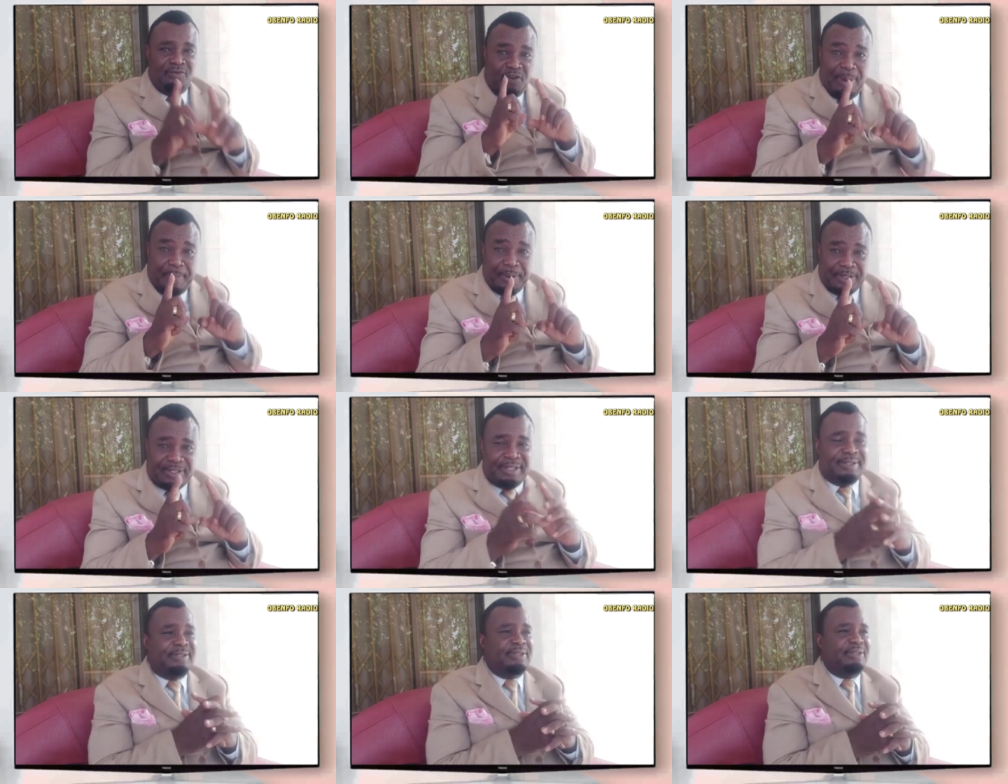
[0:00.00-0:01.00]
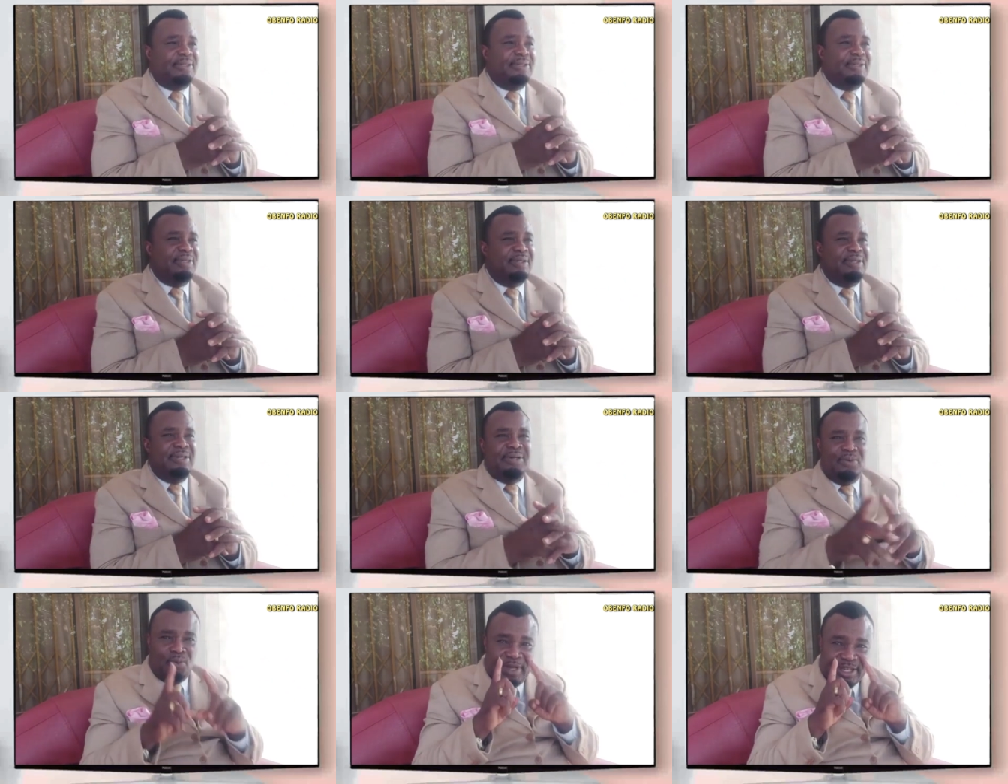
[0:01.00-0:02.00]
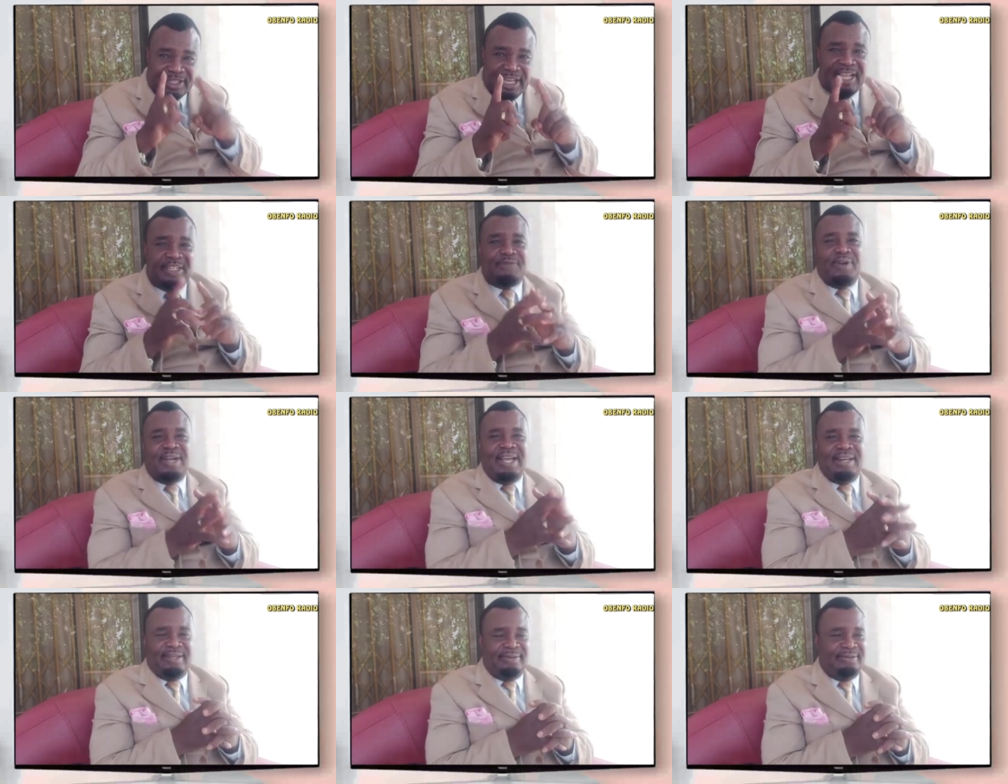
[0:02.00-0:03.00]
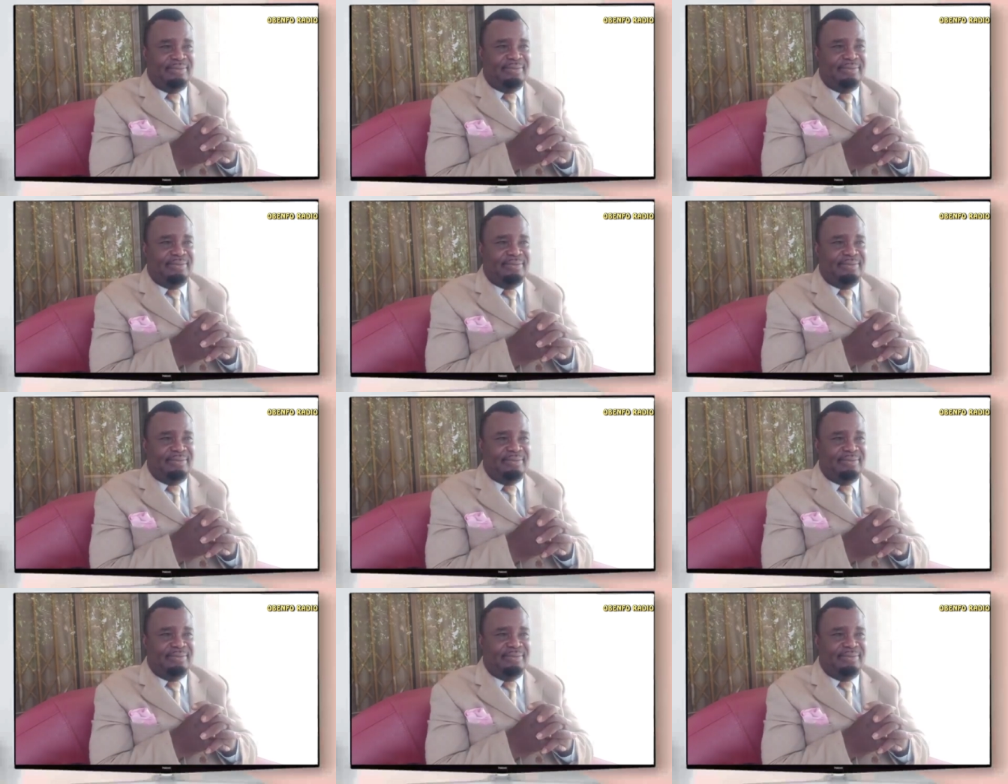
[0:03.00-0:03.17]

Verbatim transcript: Former president, we a chance for Ghana.